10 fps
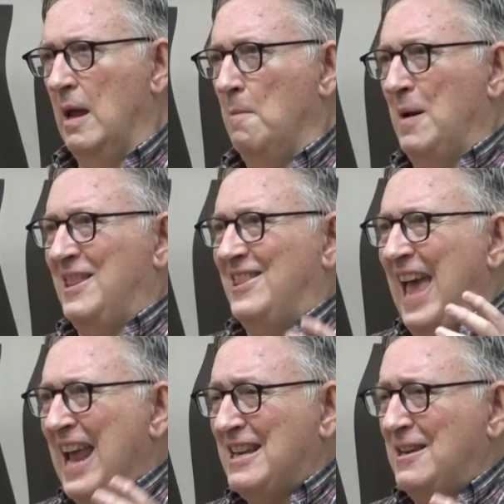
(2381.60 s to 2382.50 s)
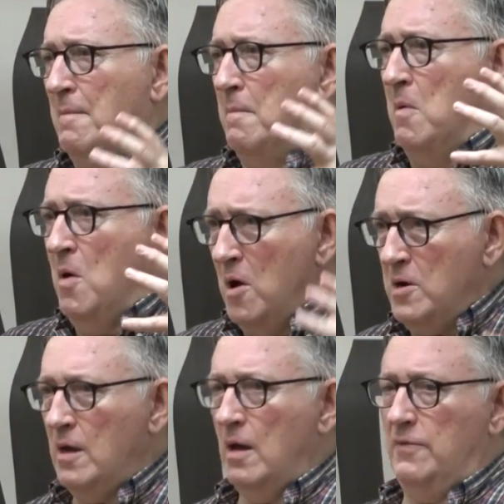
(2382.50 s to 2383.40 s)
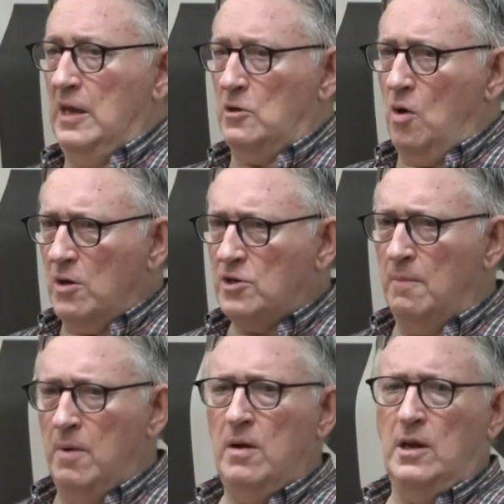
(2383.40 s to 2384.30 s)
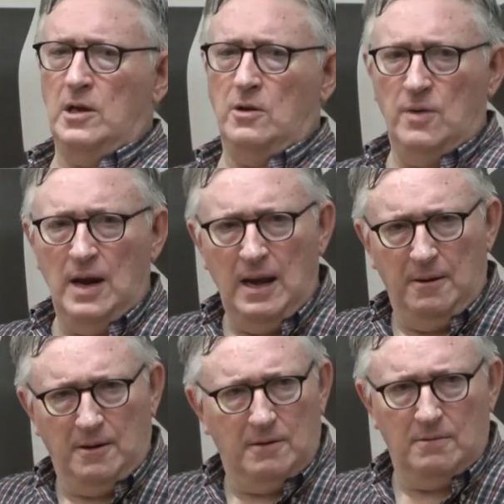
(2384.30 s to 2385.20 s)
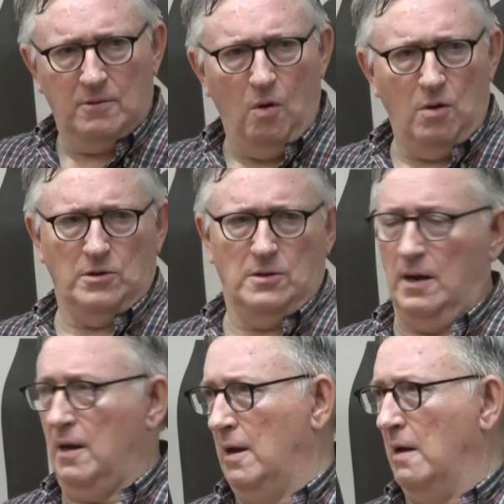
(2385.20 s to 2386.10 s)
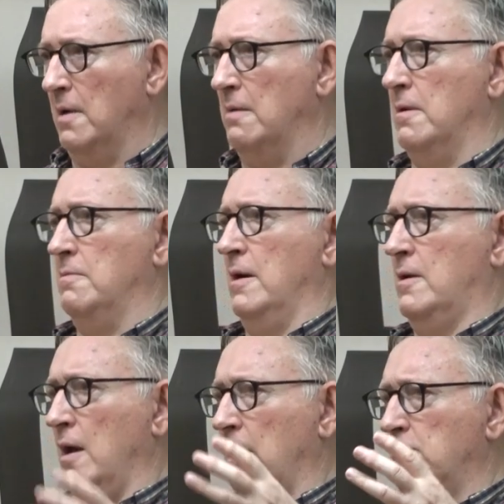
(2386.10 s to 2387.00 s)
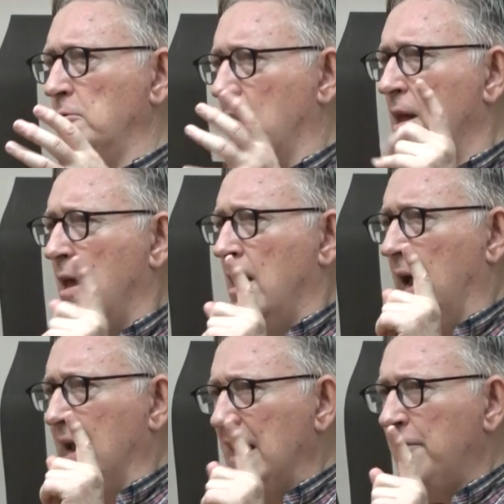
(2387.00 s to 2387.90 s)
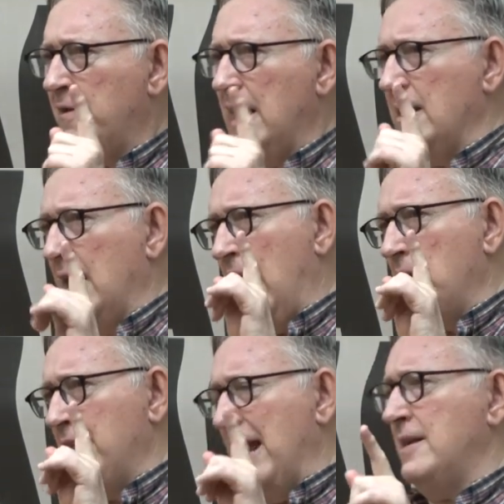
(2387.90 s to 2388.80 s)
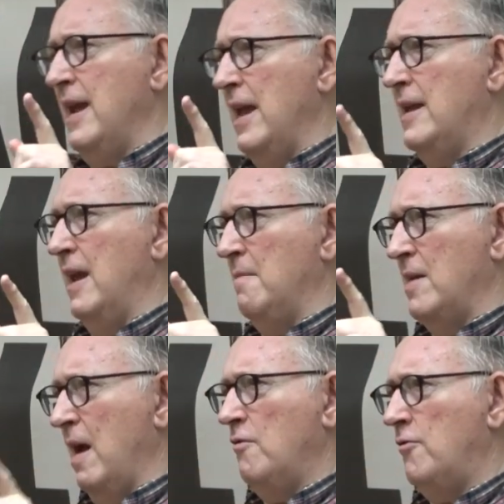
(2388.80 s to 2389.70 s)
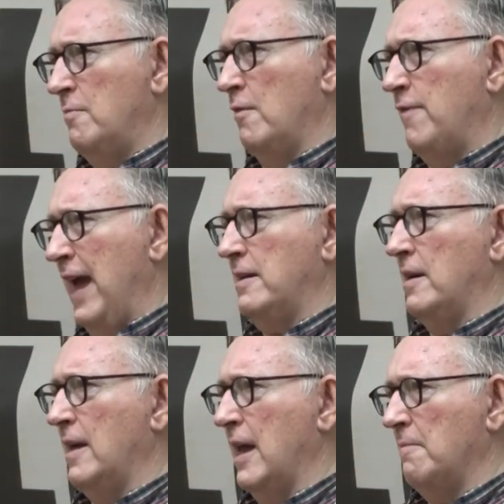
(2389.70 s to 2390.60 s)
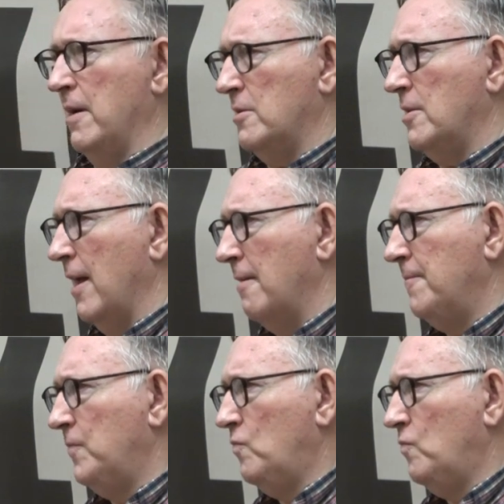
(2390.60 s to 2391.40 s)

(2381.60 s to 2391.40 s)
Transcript: But that murder of the Atocha murders, it really caused an explosion. I'll never forget, that day I came down from the flat in Carabanchel,